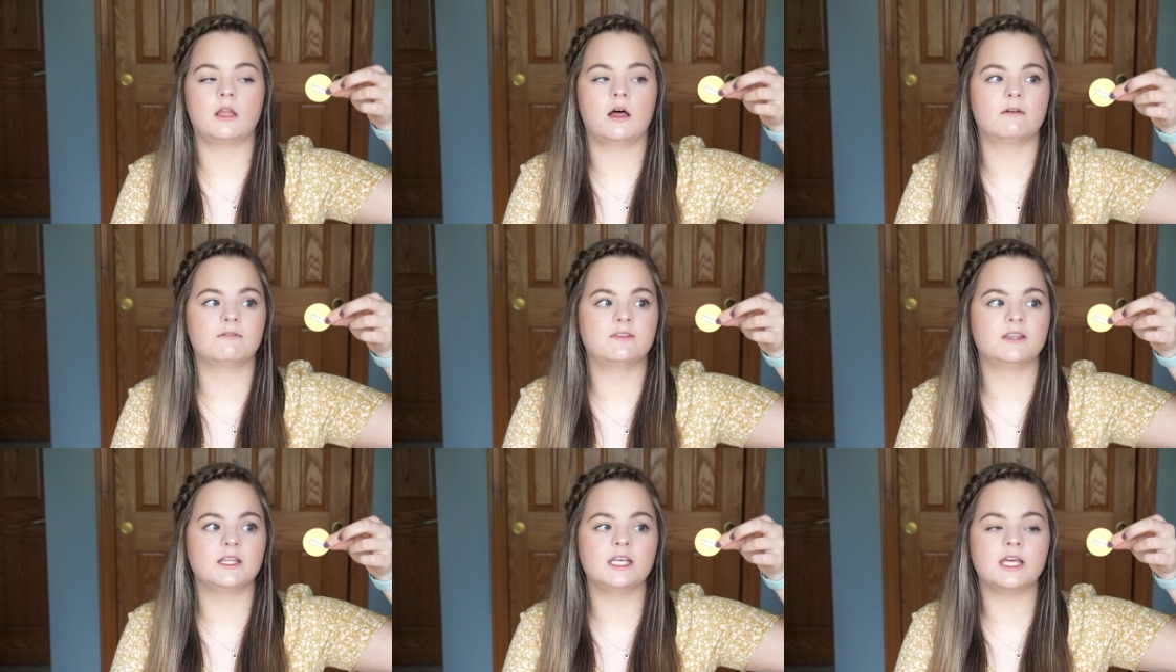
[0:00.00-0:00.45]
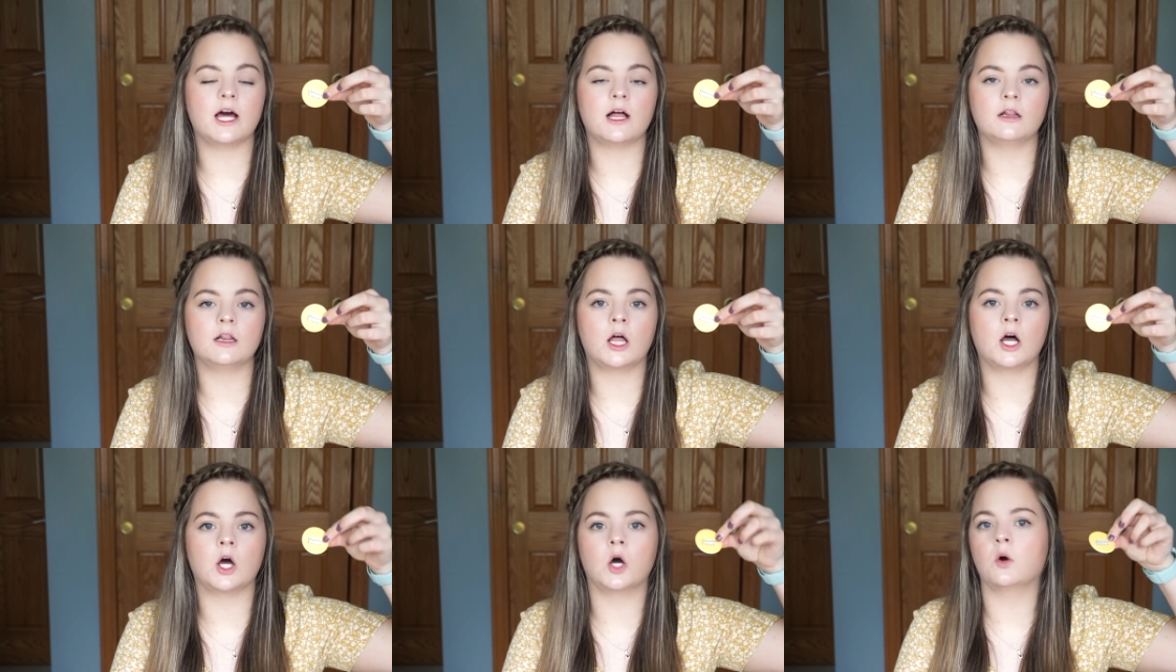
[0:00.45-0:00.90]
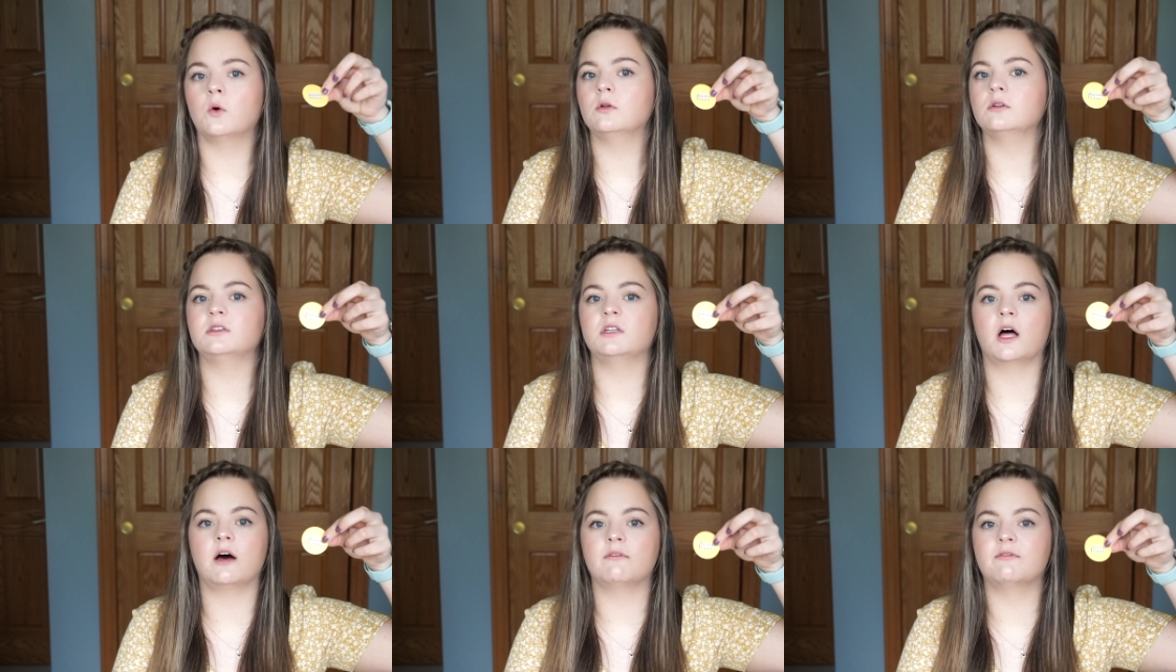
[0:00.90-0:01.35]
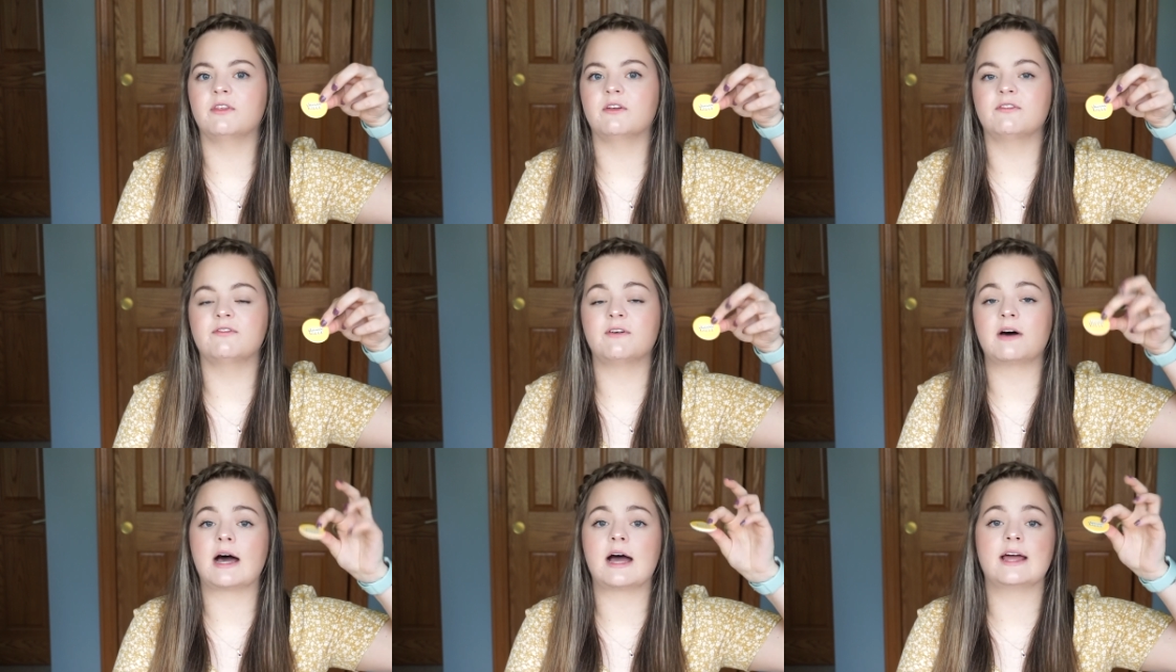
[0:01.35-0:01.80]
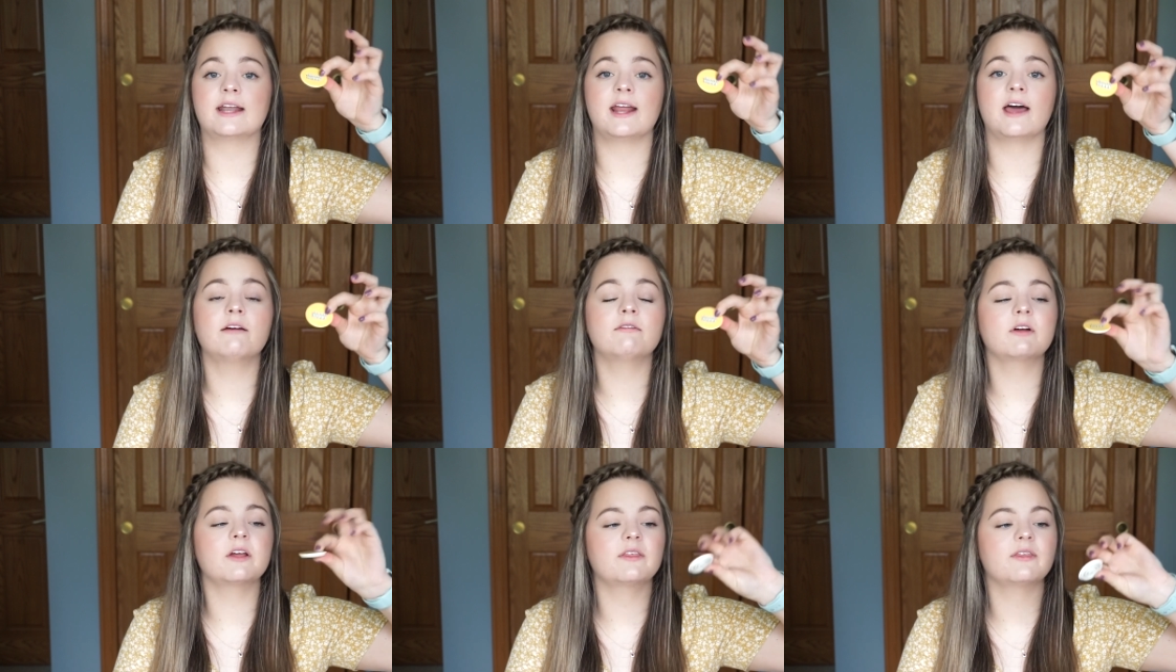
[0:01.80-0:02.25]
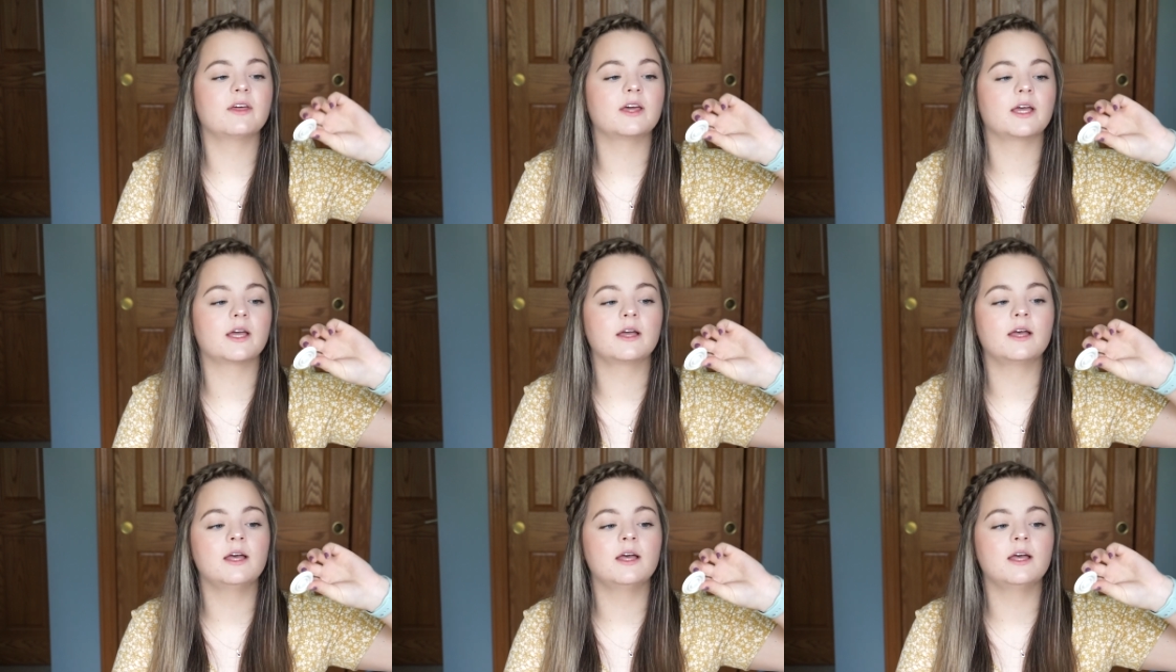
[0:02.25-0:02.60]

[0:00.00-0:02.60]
Love the yellow, love the font and everything,